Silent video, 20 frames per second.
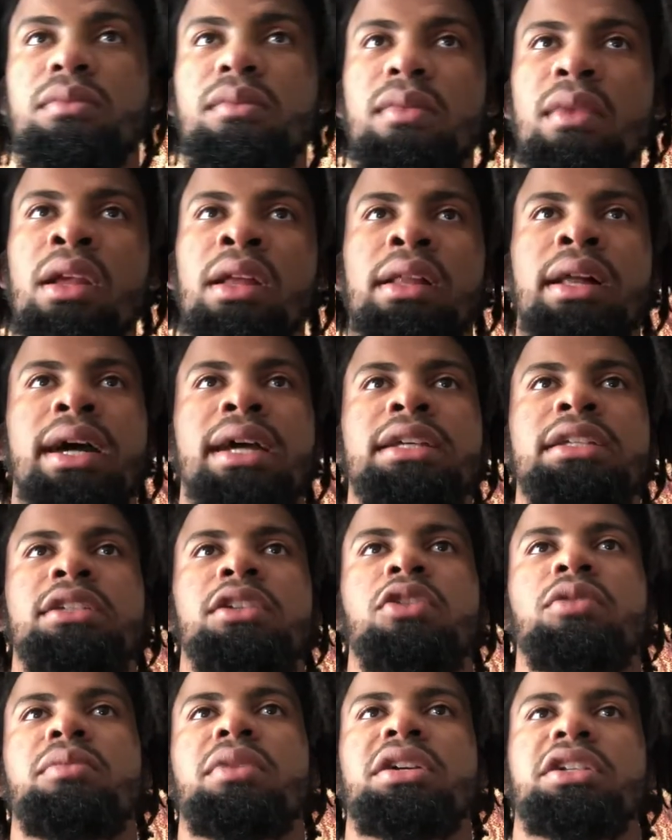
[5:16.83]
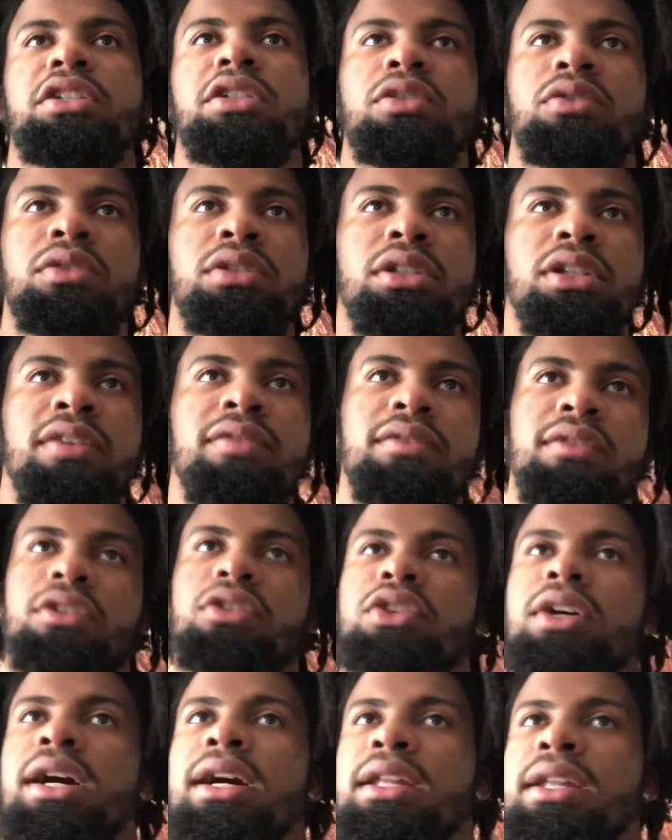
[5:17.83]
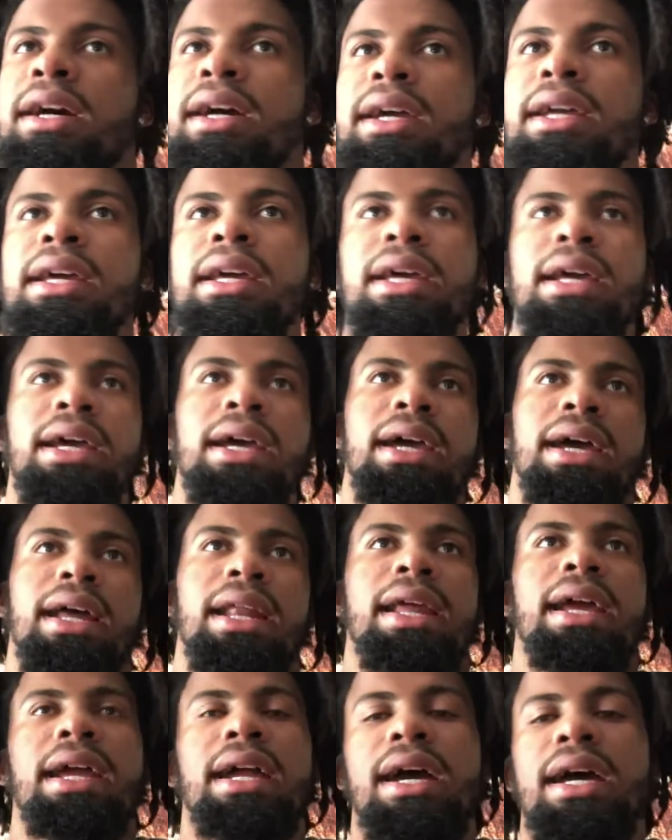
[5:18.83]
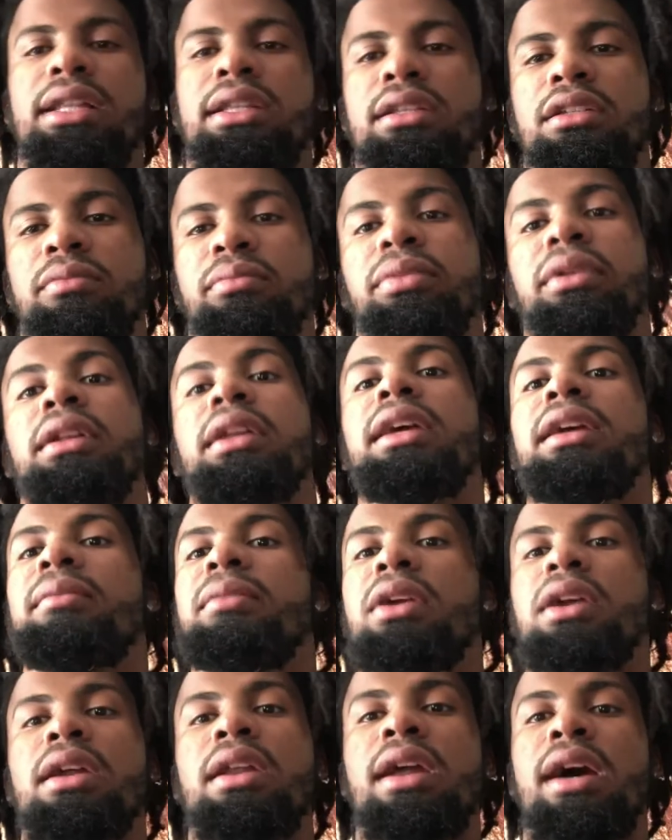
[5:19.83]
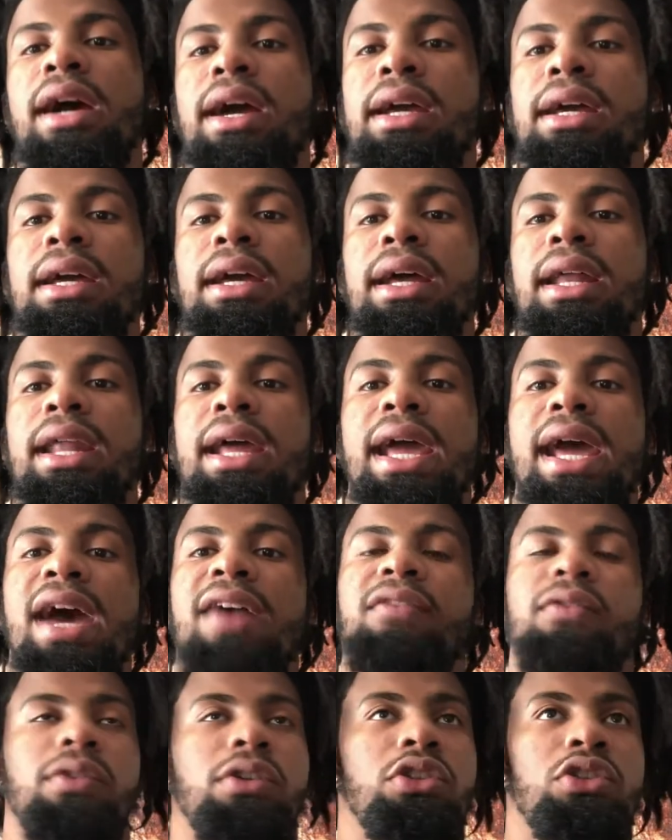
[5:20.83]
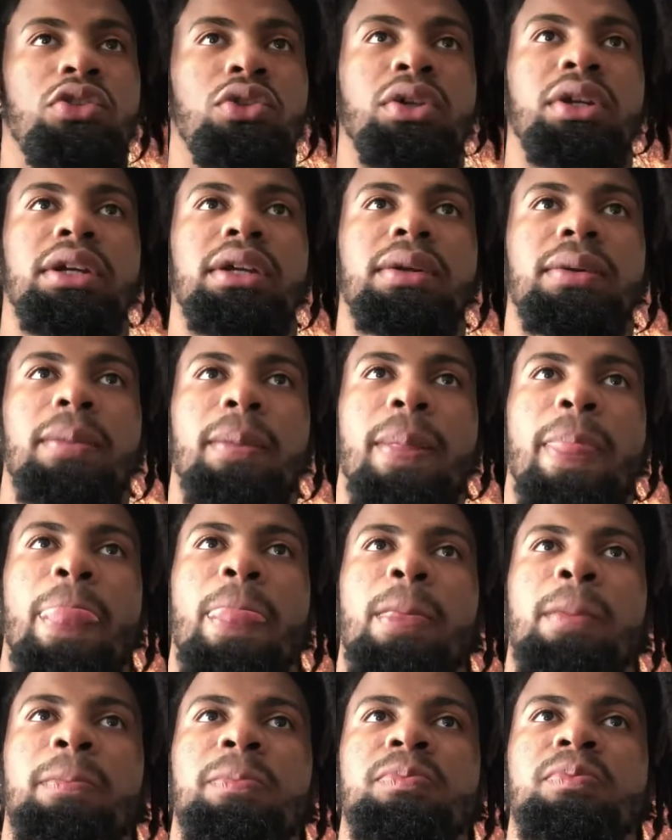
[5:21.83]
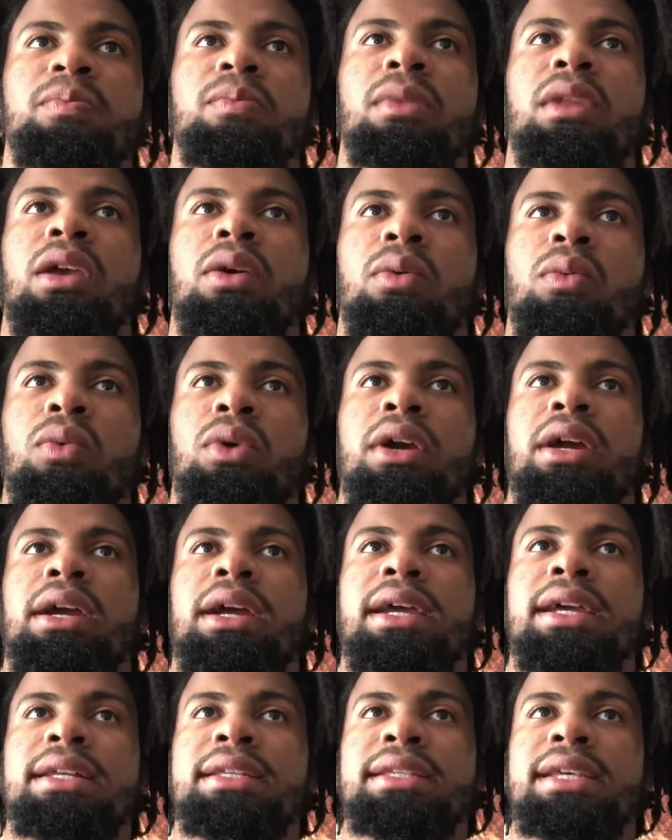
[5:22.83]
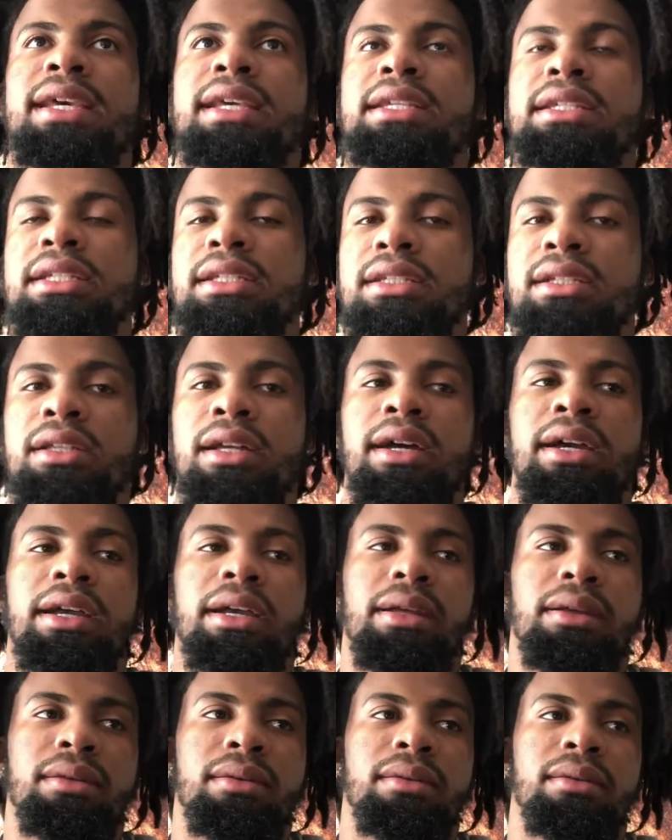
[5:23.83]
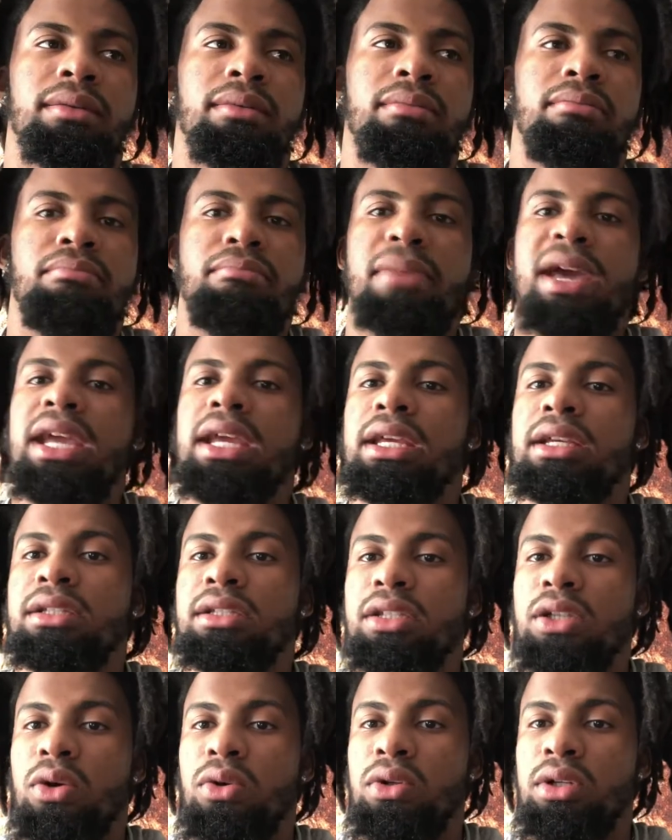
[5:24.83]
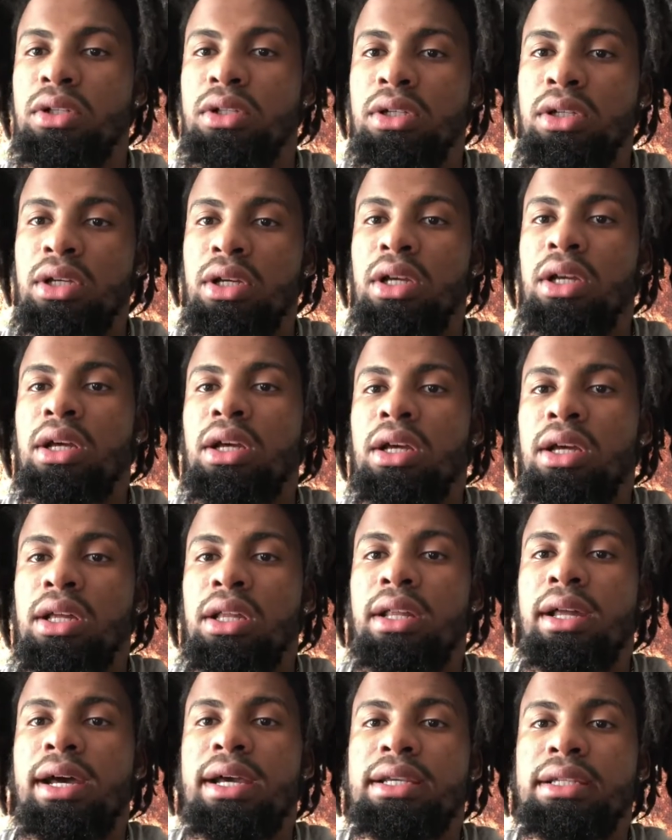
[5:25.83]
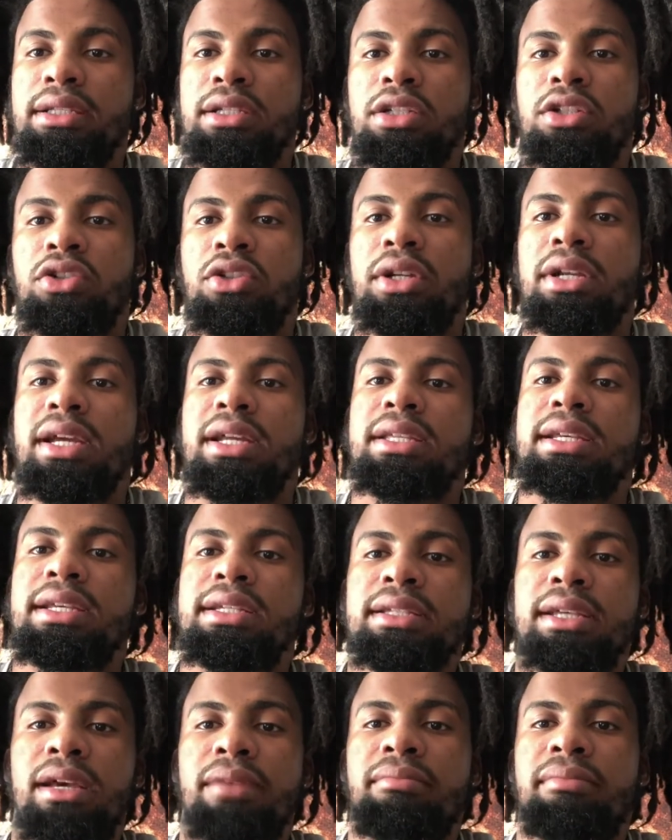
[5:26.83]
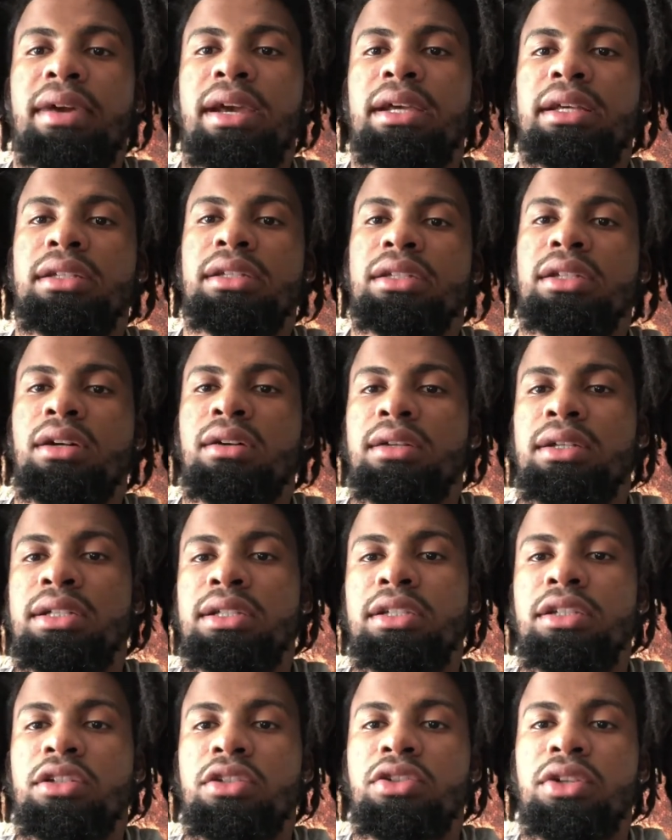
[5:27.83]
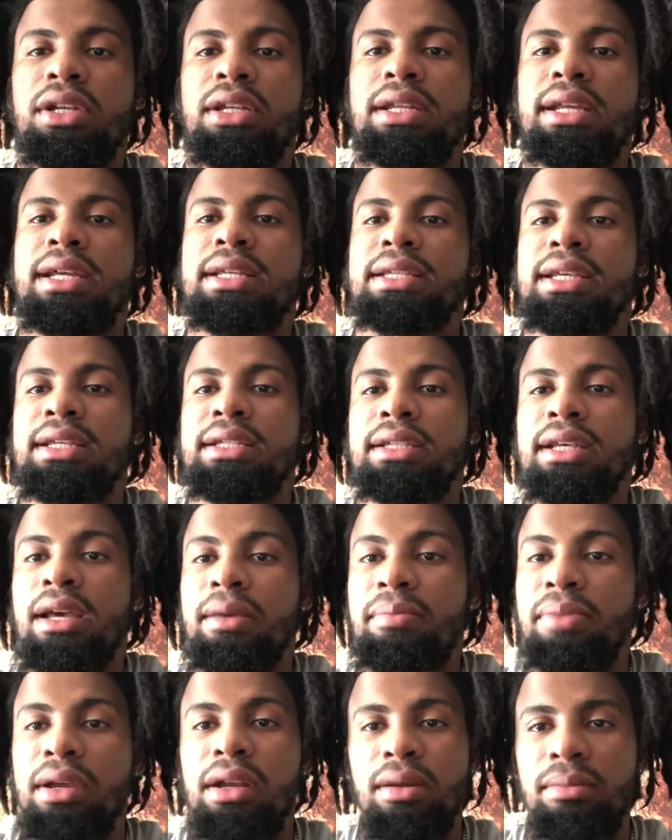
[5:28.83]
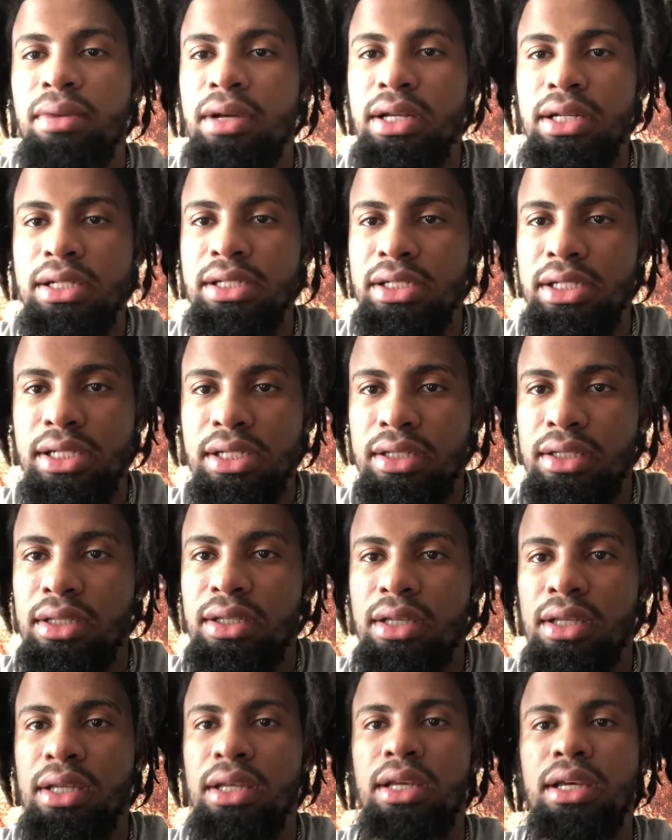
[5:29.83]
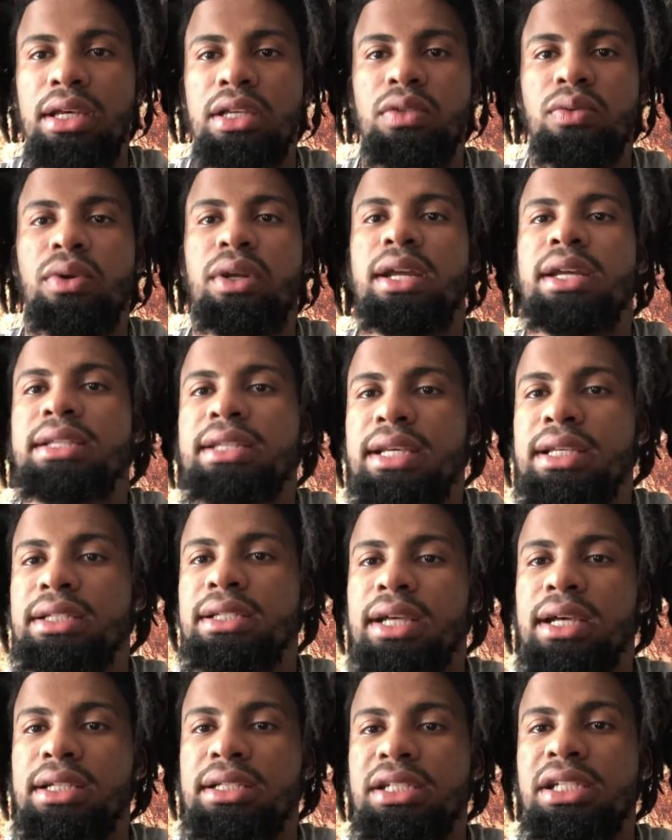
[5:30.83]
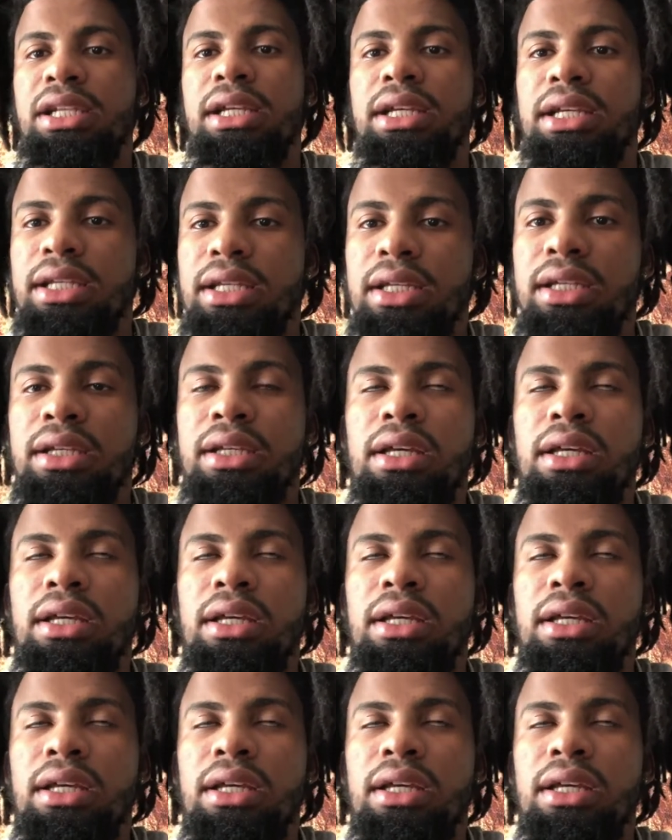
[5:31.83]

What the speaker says: Like it's so much new stuff to try. Like they got the, believe me or not, they have a drink where it tastes like baking soda. Like it's a drink that tastes like baking soda. It's a drink that tastes like peanut butter and jelly. It's one that tastes like chicken.